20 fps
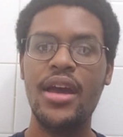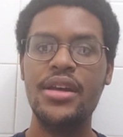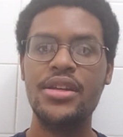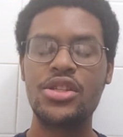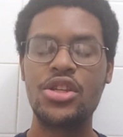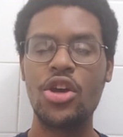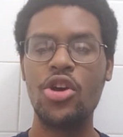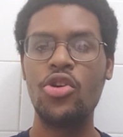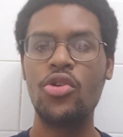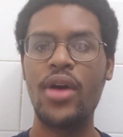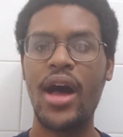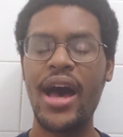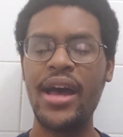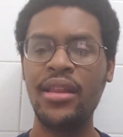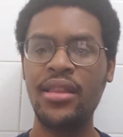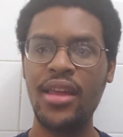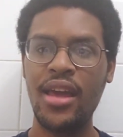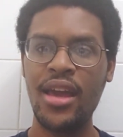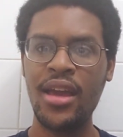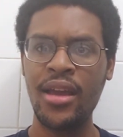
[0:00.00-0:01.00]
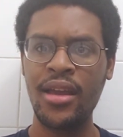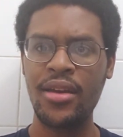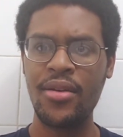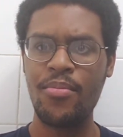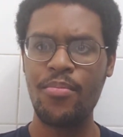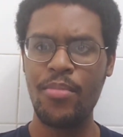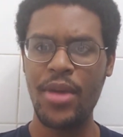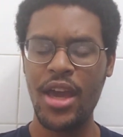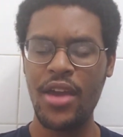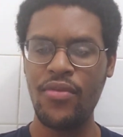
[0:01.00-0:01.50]
So I think
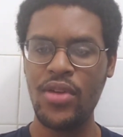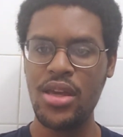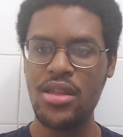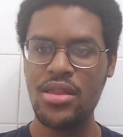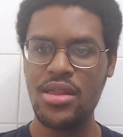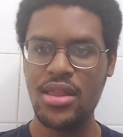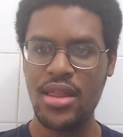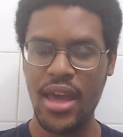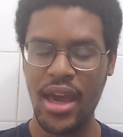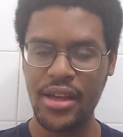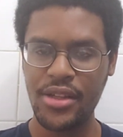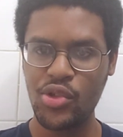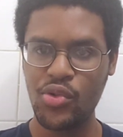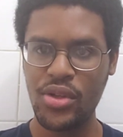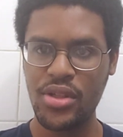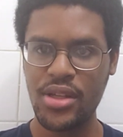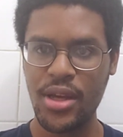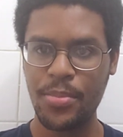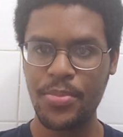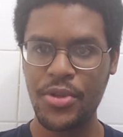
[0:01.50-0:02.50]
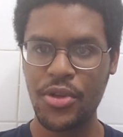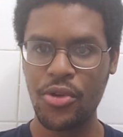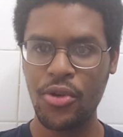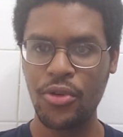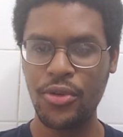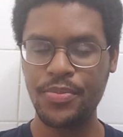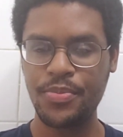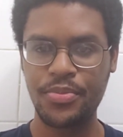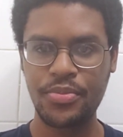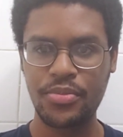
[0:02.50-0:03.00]
maybe next week's
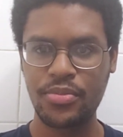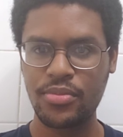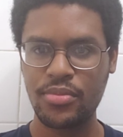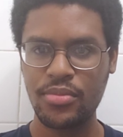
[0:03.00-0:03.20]
episode